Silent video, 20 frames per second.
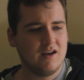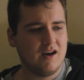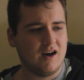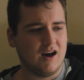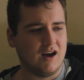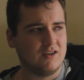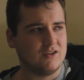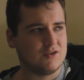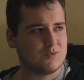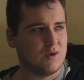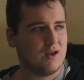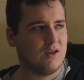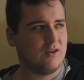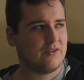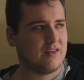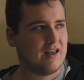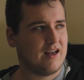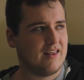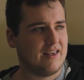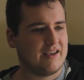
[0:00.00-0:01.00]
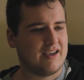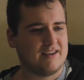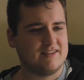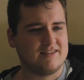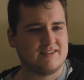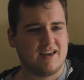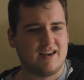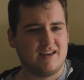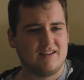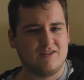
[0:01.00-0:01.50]
And as well as that, like I
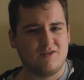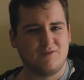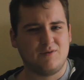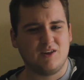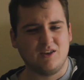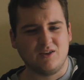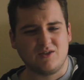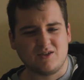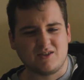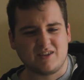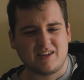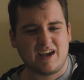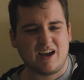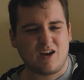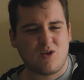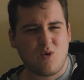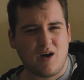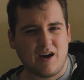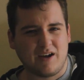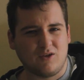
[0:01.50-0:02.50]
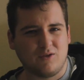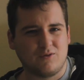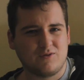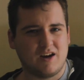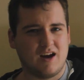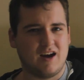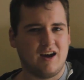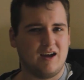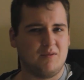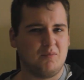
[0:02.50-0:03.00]
said, the villain doesn't get quite enough
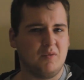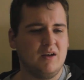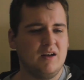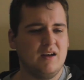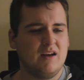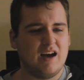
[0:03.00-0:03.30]
time.